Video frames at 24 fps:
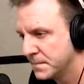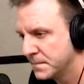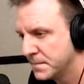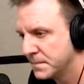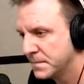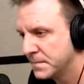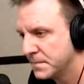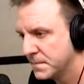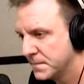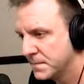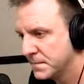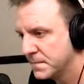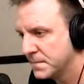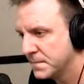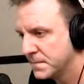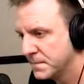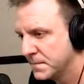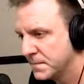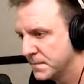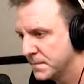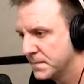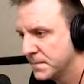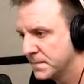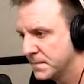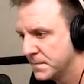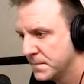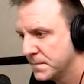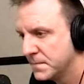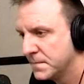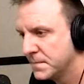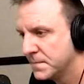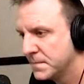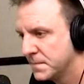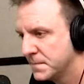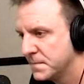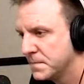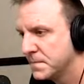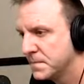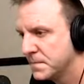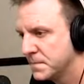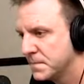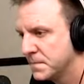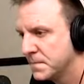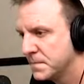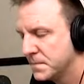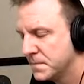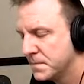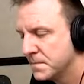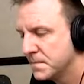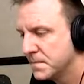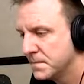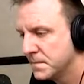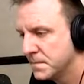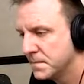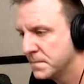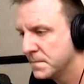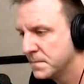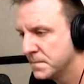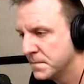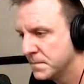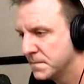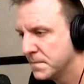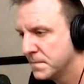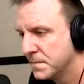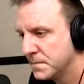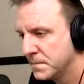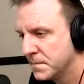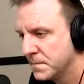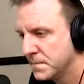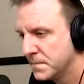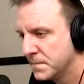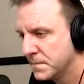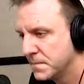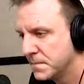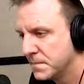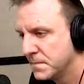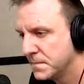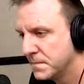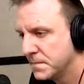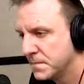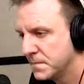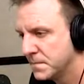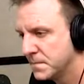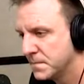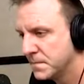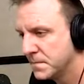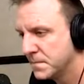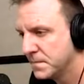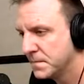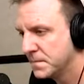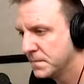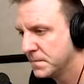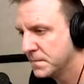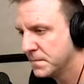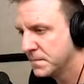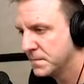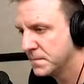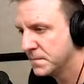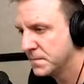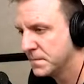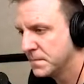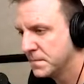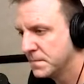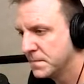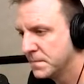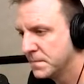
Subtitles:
The person shown says nothing.